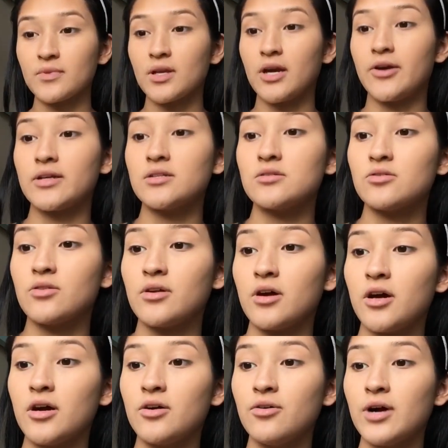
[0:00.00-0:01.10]
All right, so
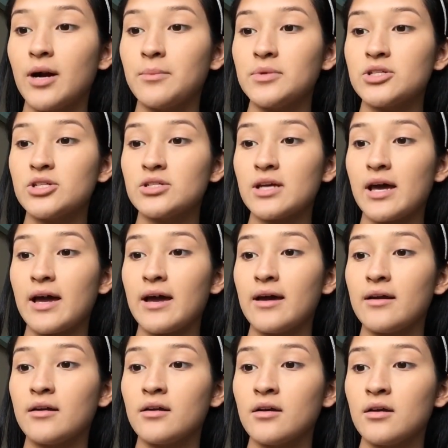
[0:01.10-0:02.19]
now I'm gonna just
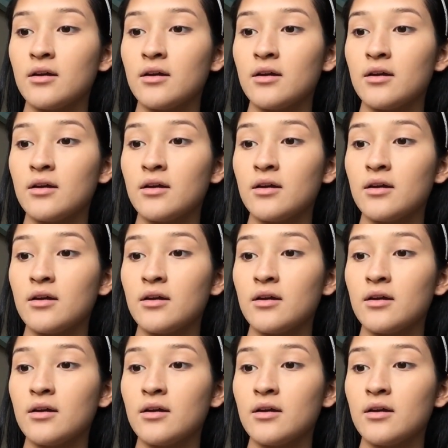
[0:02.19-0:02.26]
add